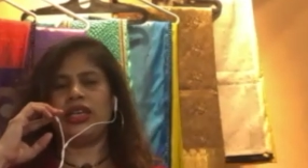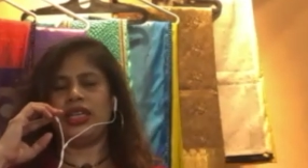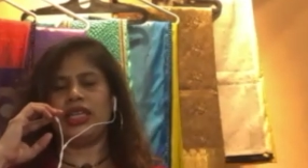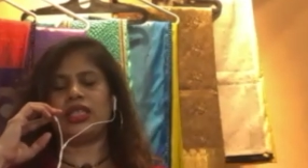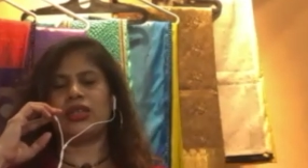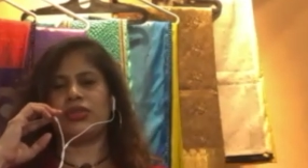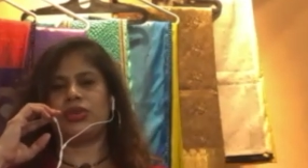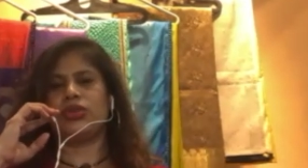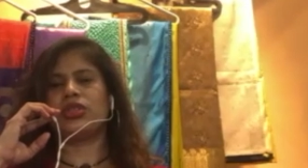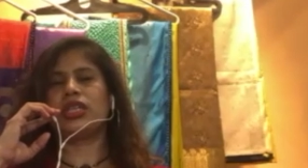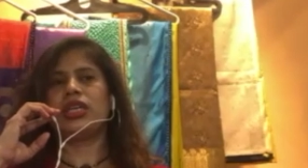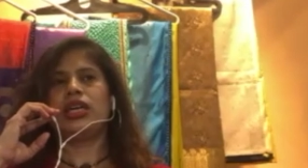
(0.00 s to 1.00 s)
Yes, of
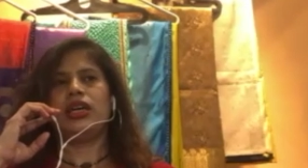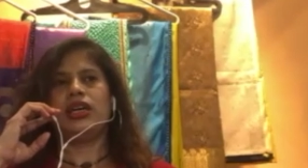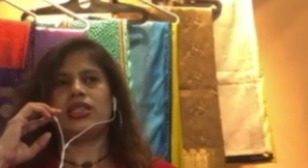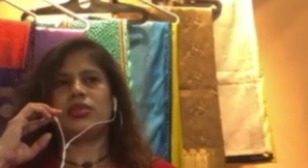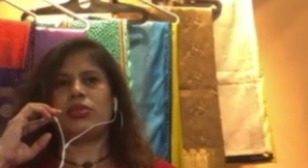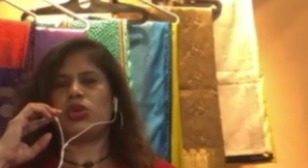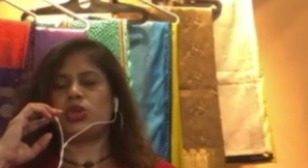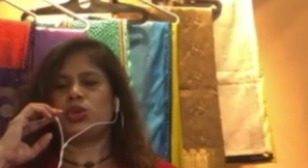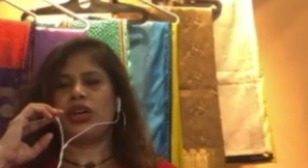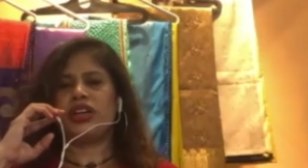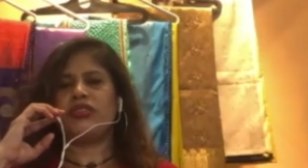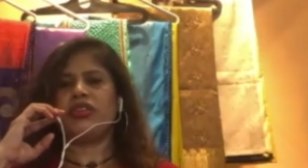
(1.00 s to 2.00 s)
course, it's about
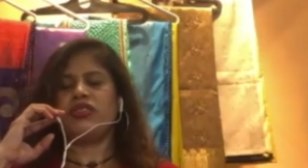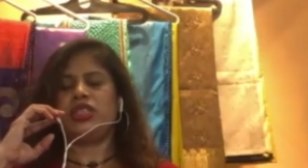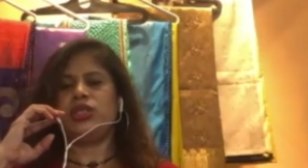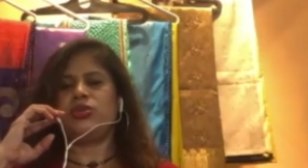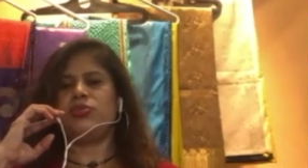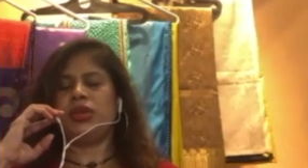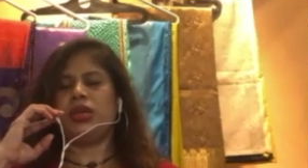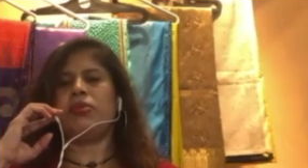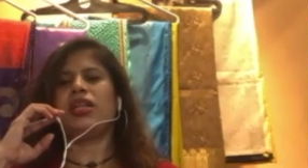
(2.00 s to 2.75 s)
250 people.